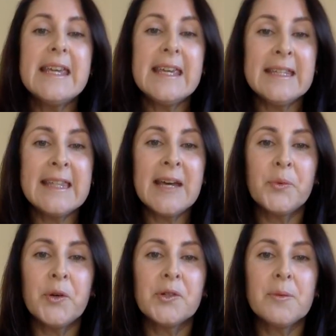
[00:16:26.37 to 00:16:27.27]
in that
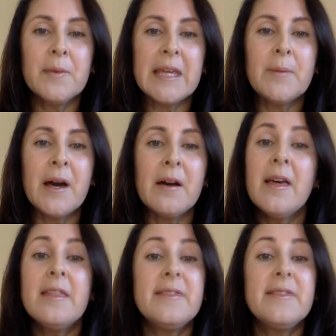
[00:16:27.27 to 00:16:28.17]
welcome email,
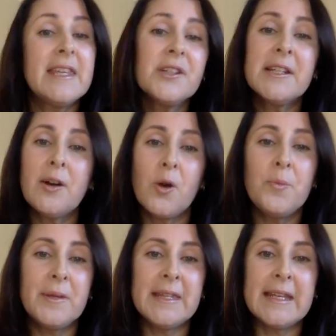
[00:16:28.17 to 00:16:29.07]
they're not going to
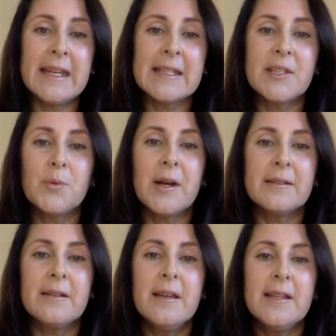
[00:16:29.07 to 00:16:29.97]
open the next
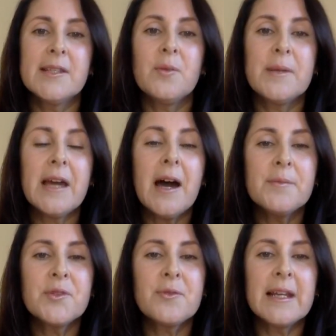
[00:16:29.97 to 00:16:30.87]
one. So it
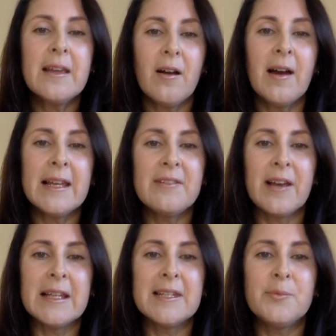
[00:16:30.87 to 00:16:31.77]
becomes really highly
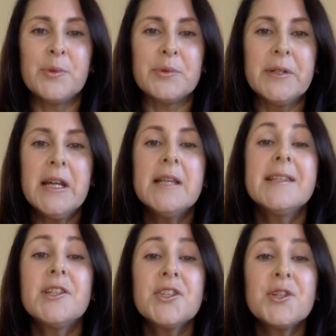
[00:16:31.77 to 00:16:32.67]
valuable.
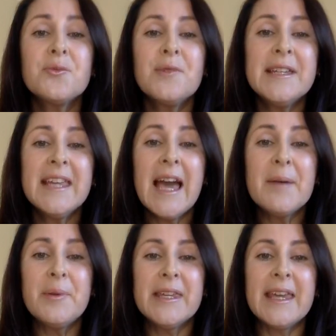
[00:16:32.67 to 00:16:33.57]
So just to
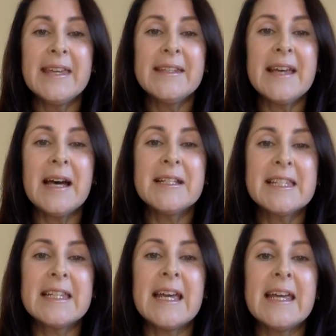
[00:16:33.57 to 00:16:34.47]
recap again
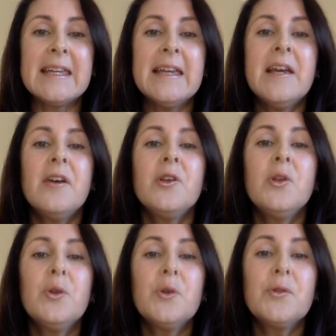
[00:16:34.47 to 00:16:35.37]
today,
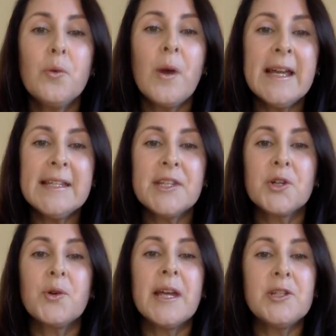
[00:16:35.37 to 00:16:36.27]
look for ways to
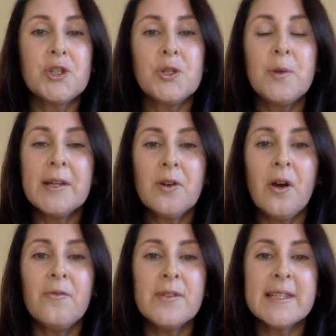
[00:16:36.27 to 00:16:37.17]
create two-way
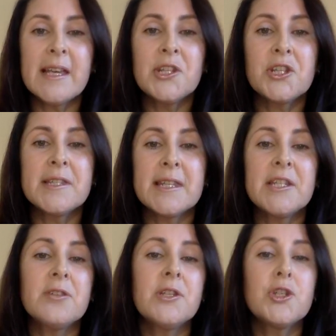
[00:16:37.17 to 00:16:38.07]
conversations and
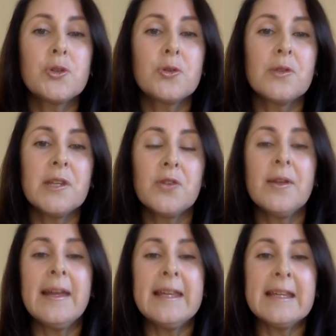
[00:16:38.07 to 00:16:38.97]
to ensure that you're
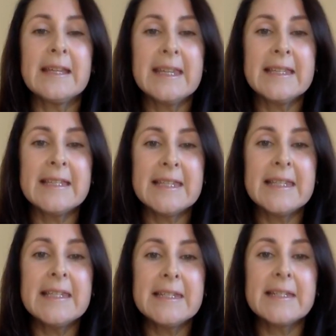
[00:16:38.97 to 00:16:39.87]
creating a
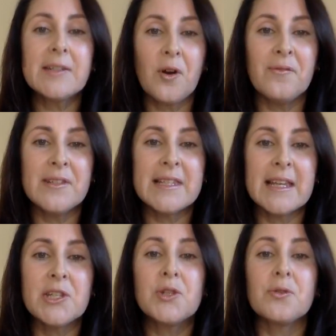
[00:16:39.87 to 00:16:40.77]
consistent
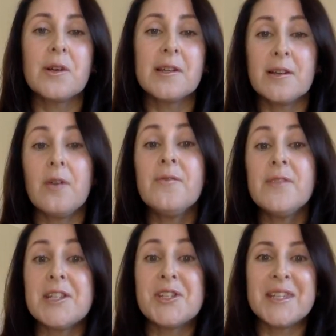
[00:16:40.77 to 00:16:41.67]
conversation or a
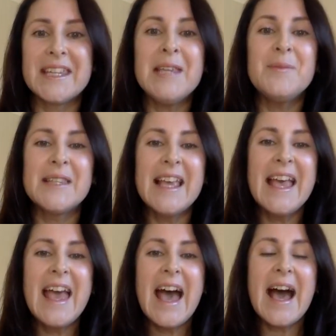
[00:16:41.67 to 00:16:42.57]
conversation that keeps
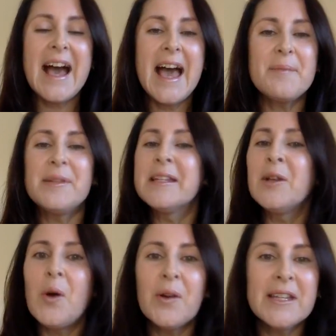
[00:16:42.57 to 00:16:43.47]
happening
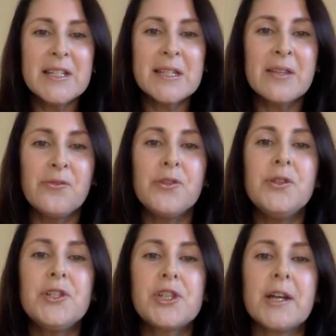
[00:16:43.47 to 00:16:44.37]
long into the
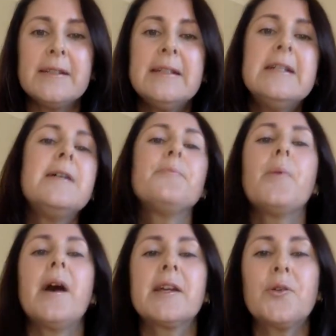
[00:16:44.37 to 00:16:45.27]
future
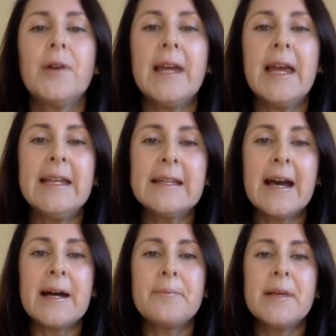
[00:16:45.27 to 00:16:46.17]
by creating
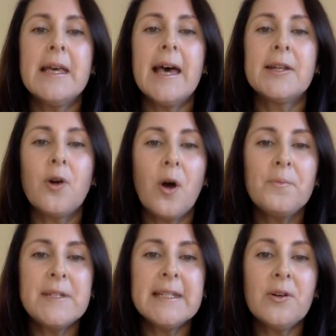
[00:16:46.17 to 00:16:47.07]
an
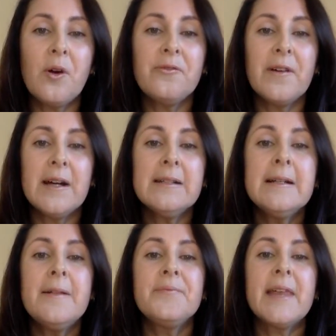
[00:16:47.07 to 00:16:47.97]
opt-in offer
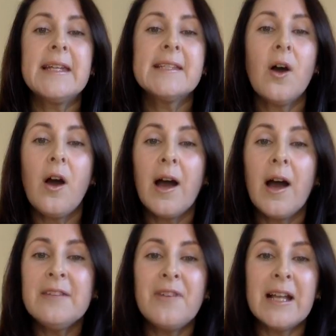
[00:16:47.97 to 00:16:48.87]
that is
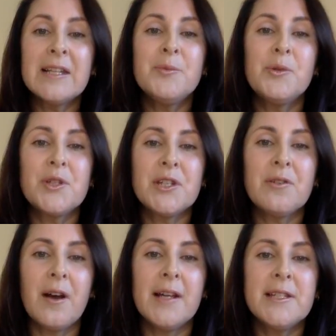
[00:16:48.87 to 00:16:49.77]
highly valuable to
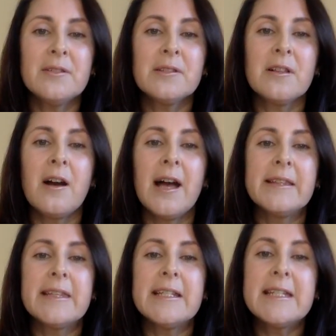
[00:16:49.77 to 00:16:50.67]
your ideal client,
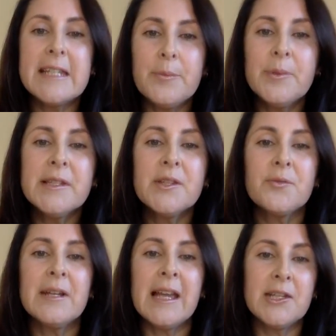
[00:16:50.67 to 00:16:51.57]
that deepens the
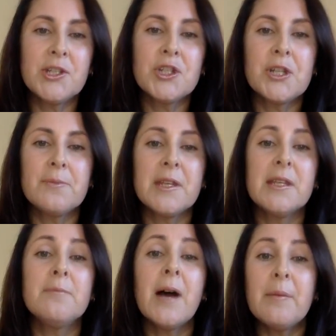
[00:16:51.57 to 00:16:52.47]
relationship that
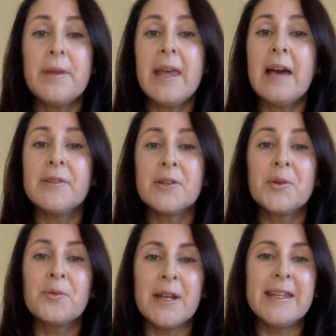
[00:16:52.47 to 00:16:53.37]
you might be having
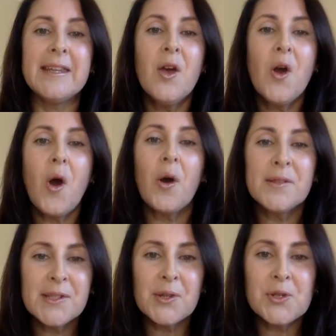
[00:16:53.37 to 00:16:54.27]
already
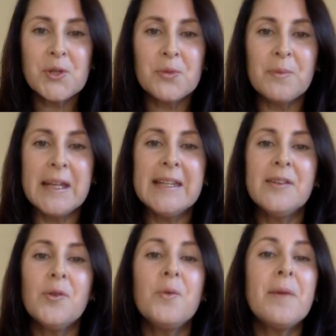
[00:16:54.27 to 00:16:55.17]
on social media,
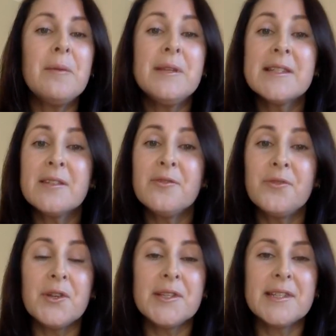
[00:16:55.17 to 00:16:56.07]
or maybe it's the
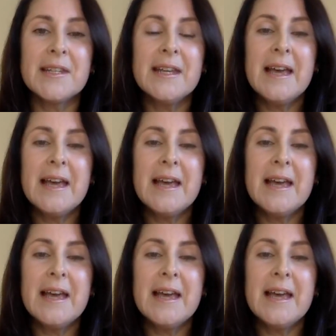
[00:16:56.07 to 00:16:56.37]
first